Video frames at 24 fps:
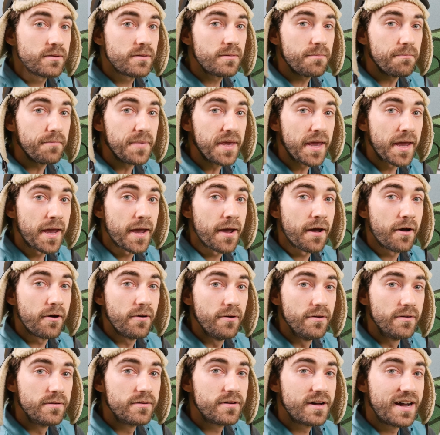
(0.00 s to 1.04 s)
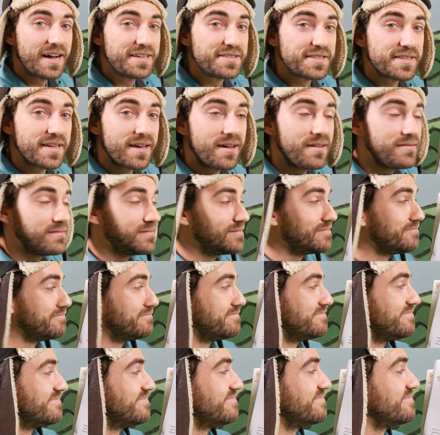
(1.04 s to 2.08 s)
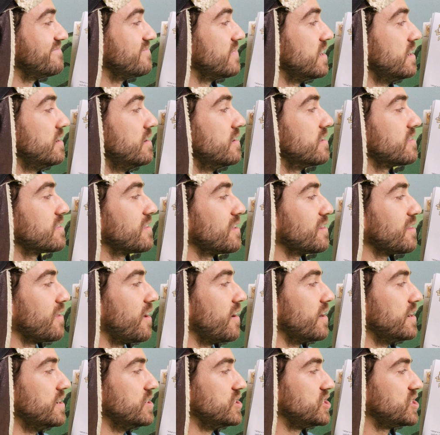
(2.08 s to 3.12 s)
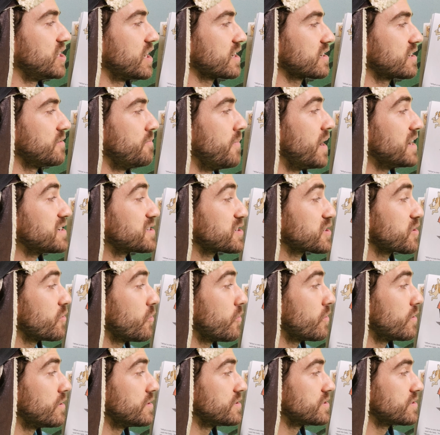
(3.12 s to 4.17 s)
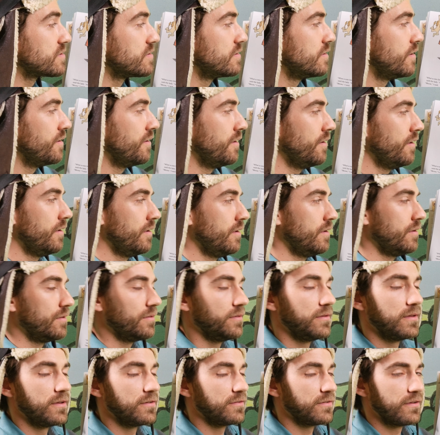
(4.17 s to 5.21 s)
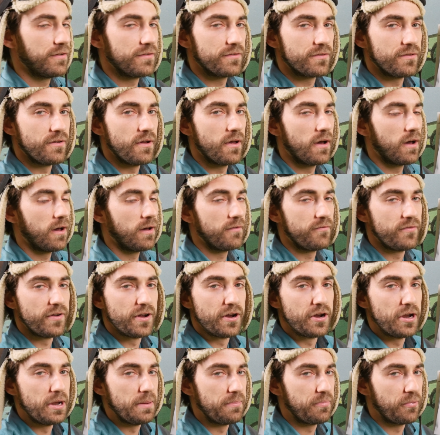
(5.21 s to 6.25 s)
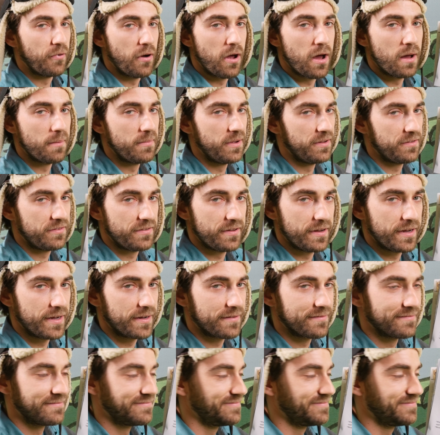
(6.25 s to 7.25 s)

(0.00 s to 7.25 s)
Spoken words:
Meow, I said. The lion checked my scores. This is not very promising.